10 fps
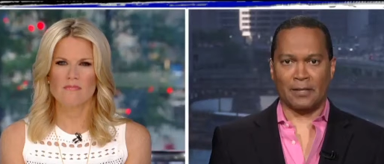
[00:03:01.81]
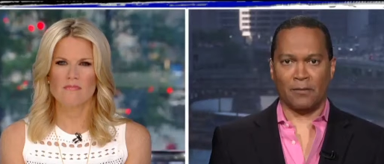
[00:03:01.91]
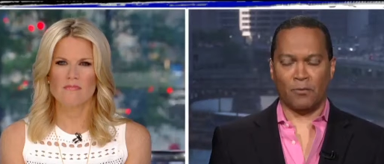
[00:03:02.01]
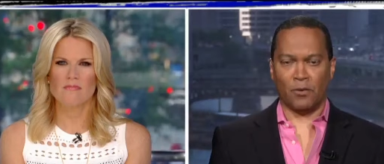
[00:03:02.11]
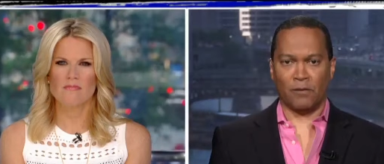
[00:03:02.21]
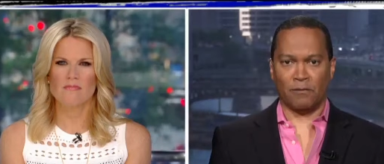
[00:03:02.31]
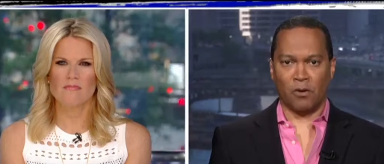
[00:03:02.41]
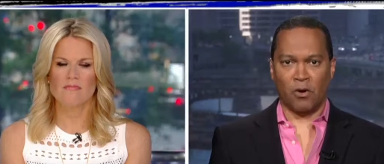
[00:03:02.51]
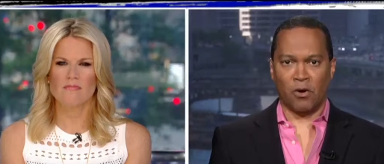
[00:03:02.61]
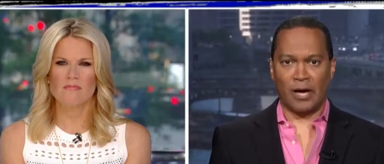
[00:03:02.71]
Speaker 1: the rule of
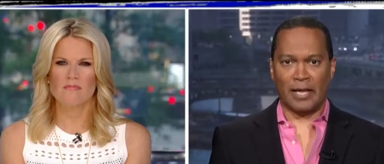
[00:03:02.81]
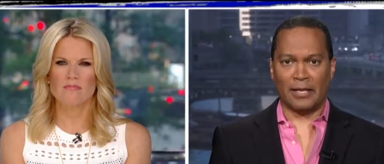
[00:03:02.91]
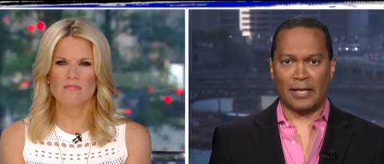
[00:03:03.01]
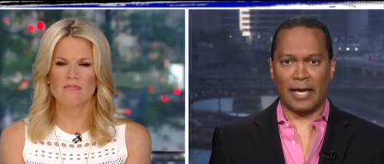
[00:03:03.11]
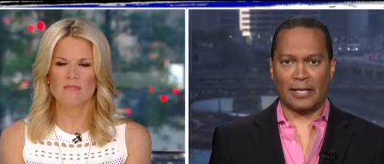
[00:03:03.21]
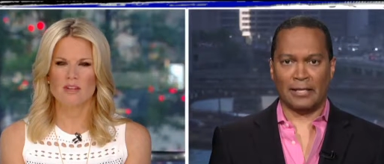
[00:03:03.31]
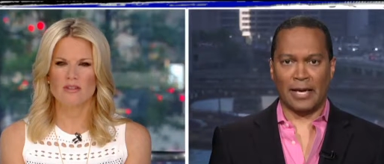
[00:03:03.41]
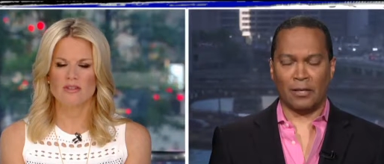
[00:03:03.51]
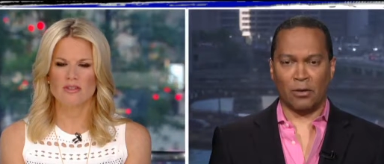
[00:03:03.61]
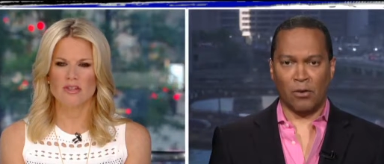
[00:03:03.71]
law and, and,
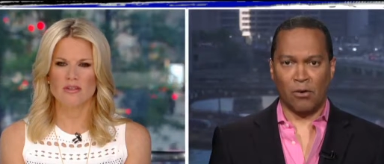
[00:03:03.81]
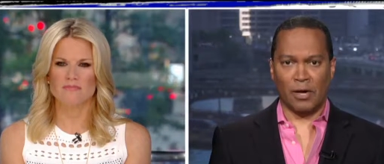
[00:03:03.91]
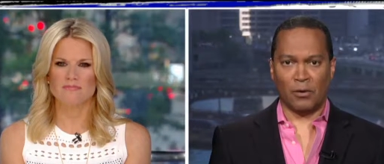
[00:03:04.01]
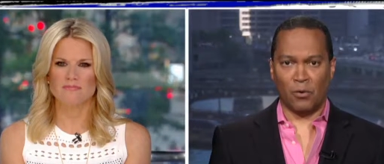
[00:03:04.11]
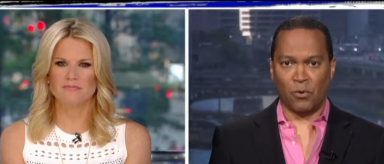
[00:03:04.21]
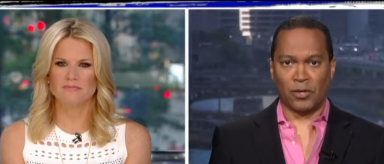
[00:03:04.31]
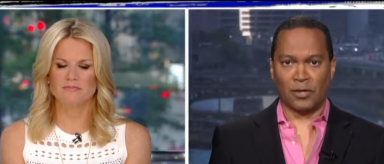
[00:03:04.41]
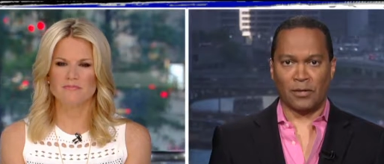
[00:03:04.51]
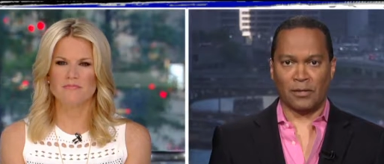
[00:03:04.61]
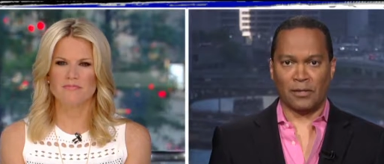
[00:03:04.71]
and law and
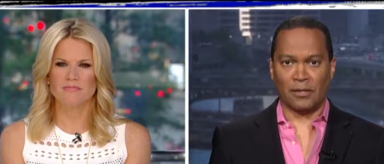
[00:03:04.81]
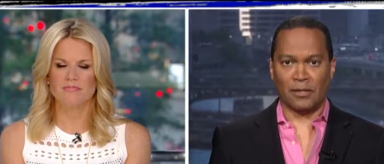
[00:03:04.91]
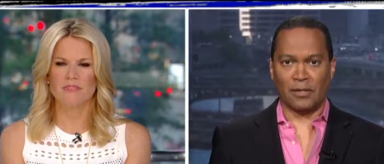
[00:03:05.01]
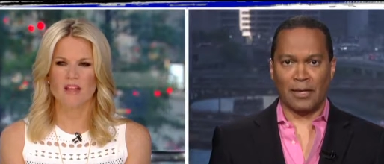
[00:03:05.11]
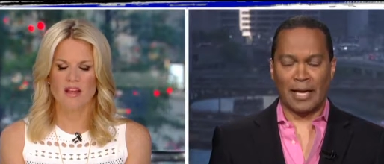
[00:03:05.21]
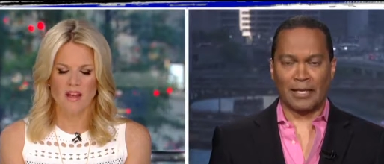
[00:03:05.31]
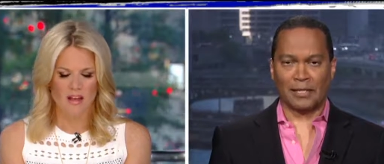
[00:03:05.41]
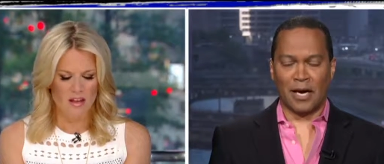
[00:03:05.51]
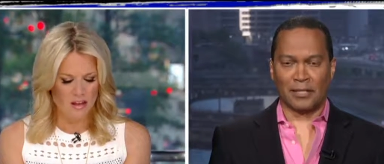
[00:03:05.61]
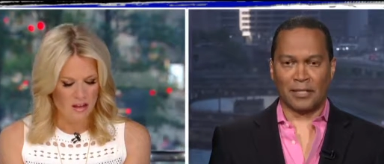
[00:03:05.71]
order has
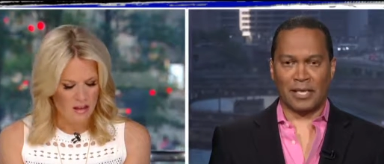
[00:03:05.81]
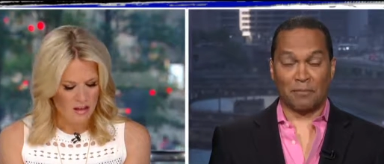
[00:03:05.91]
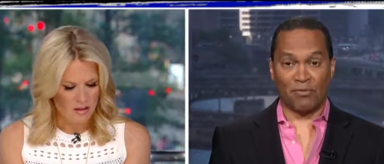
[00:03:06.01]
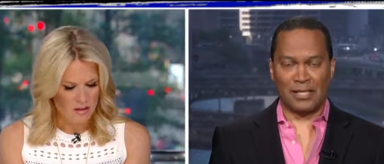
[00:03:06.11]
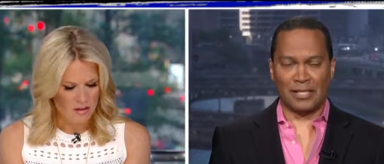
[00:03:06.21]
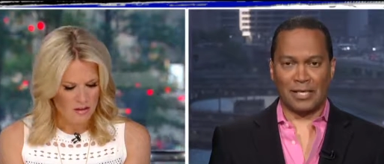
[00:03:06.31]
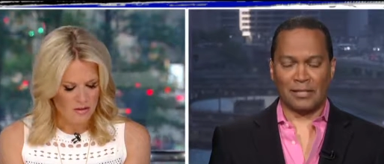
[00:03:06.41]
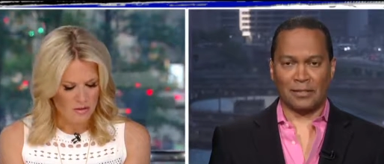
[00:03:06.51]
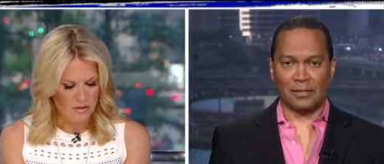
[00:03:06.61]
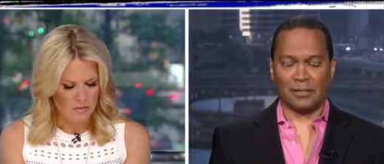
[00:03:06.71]
got to take
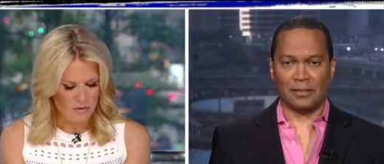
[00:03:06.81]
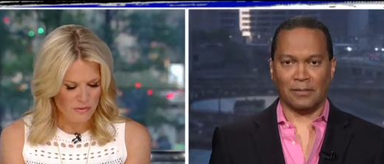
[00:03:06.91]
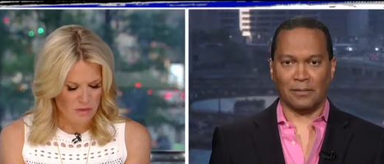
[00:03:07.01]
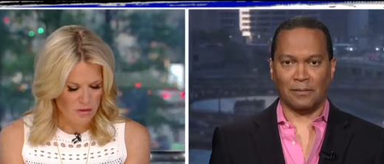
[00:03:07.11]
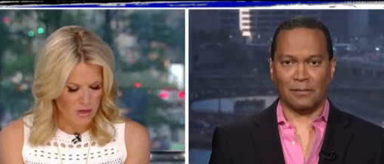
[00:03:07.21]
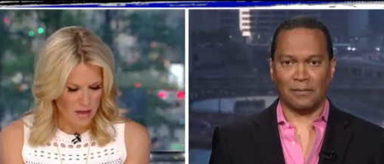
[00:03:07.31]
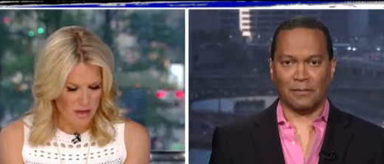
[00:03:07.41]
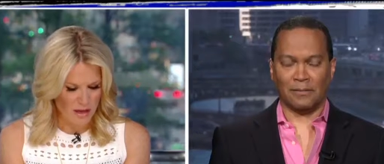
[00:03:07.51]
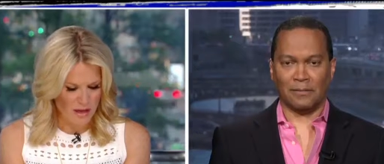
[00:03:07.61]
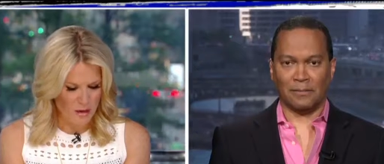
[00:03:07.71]
precedence. Well,
Speaker 2: Professor,
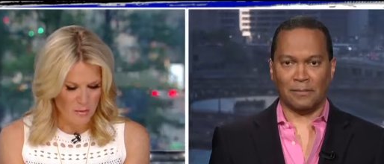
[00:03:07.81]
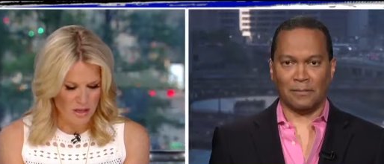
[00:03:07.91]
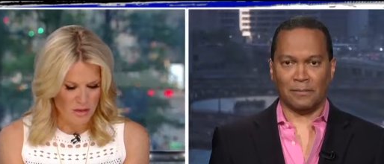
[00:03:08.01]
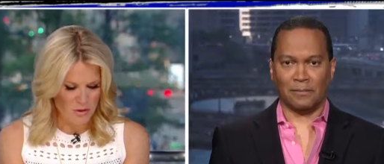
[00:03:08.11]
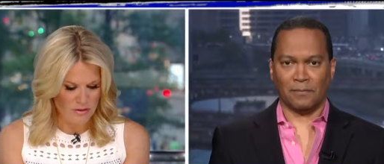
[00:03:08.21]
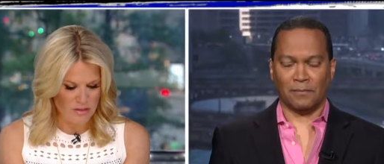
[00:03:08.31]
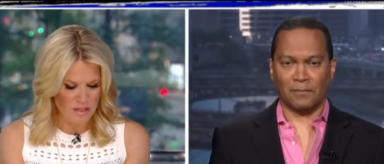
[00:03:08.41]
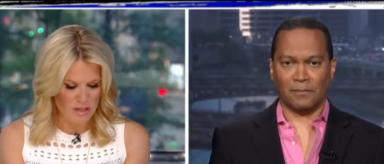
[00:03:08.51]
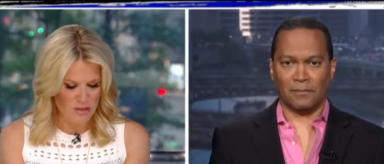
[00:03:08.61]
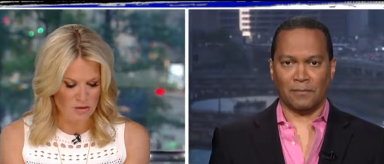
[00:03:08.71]
I, I commend you on this
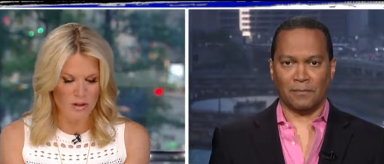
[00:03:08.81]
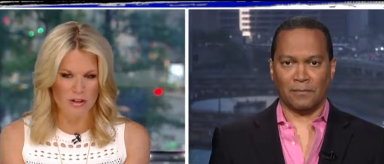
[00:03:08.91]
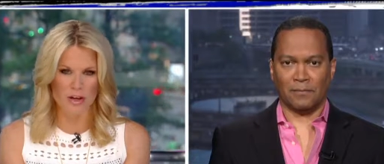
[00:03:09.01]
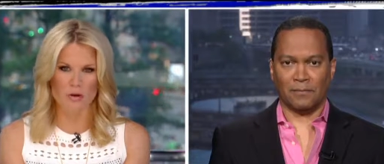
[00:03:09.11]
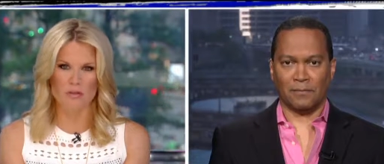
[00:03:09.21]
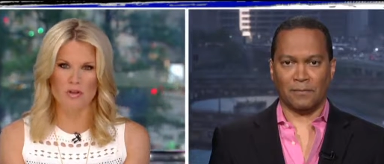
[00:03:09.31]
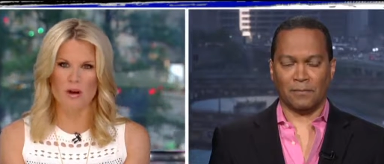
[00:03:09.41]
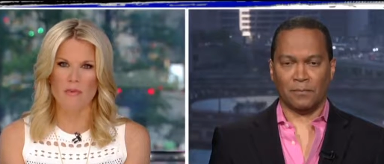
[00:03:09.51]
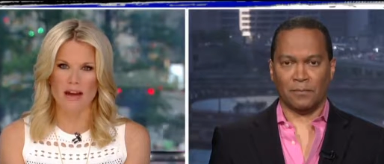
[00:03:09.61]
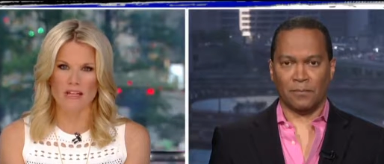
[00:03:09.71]
editorial, and I hope you'll
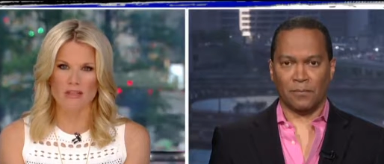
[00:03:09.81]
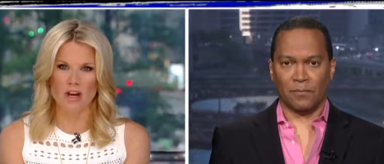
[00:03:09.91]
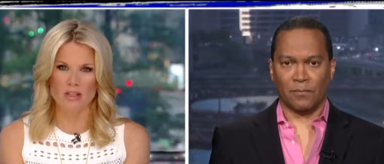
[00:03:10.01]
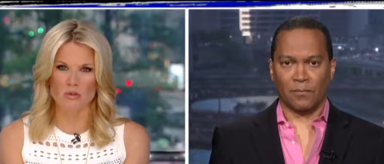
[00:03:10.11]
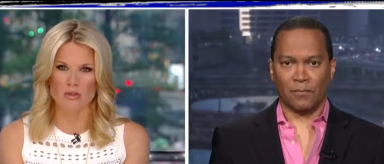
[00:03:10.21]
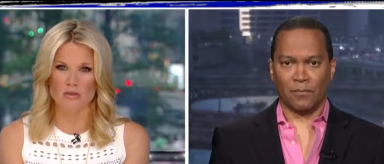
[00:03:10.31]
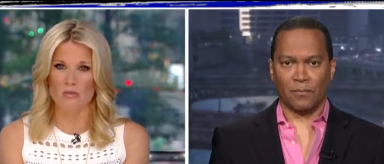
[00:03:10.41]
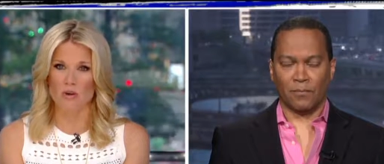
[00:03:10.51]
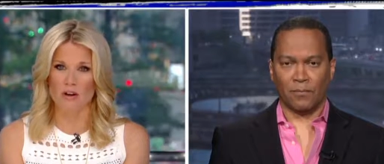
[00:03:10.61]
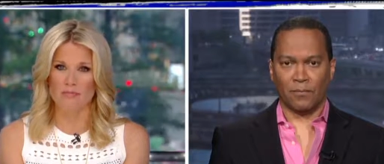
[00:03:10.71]
come back and talk to us
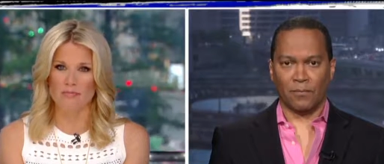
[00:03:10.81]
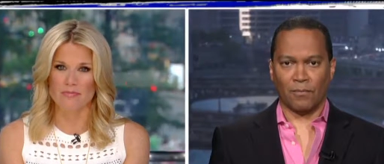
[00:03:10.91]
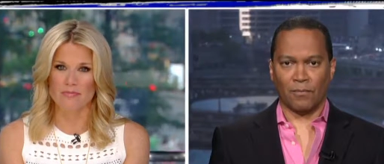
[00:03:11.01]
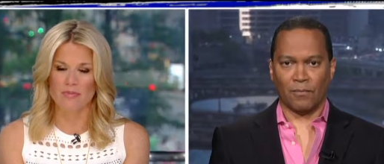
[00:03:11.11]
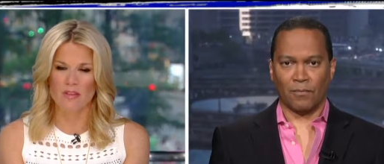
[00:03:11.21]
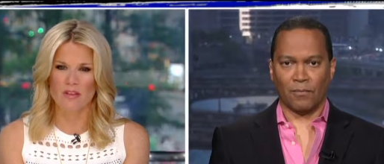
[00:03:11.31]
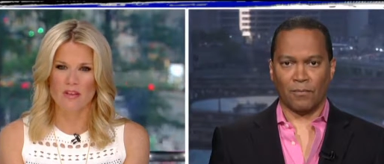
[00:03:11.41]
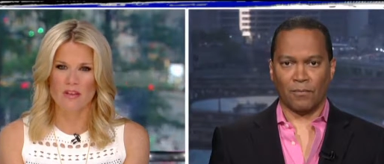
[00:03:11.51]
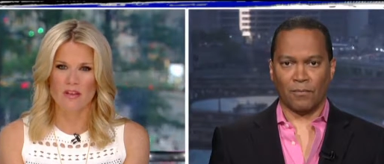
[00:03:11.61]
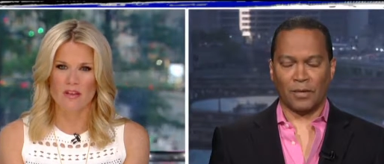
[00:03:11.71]
more.
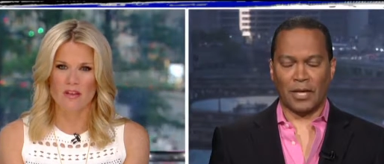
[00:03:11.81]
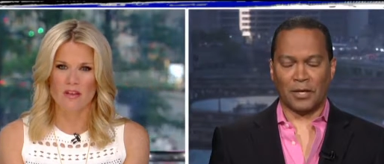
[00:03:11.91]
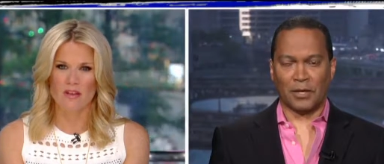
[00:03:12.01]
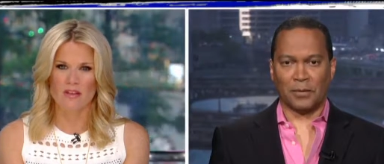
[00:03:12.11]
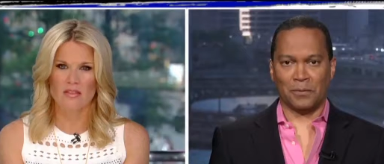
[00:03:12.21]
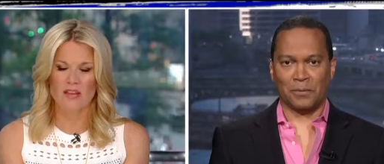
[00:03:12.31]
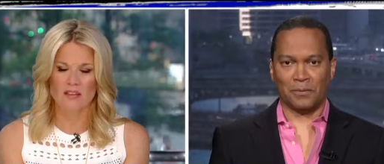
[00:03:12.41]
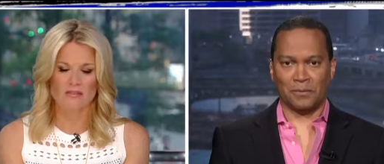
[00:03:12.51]
Thank you. Thank you